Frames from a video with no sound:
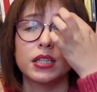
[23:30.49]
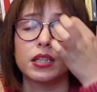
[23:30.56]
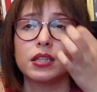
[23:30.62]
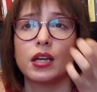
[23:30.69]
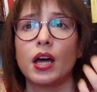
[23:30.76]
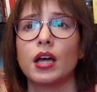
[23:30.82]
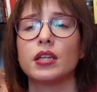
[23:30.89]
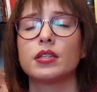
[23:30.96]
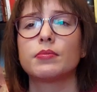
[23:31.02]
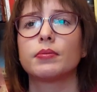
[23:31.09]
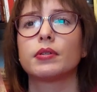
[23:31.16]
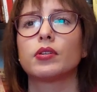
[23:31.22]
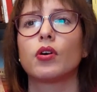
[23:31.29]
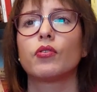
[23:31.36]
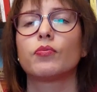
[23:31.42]
the
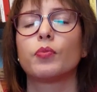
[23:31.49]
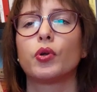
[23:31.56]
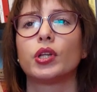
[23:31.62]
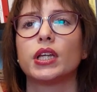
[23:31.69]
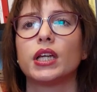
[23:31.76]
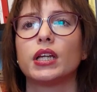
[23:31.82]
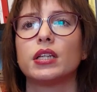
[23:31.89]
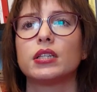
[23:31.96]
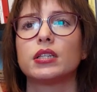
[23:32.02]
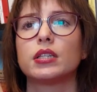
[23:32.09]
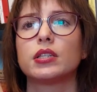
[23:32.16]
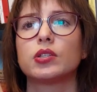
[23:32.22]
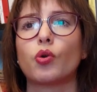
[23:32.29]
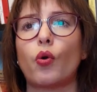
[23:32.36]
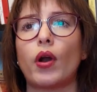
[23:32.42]
husband of Pauline is
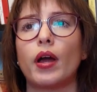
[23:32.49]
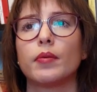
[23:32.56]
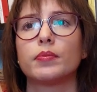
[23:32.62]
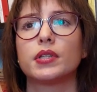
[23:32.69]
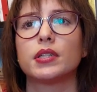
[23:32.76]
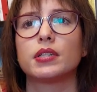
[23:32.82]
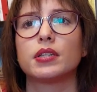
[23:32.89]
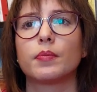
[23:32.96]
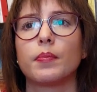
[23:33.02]
described as a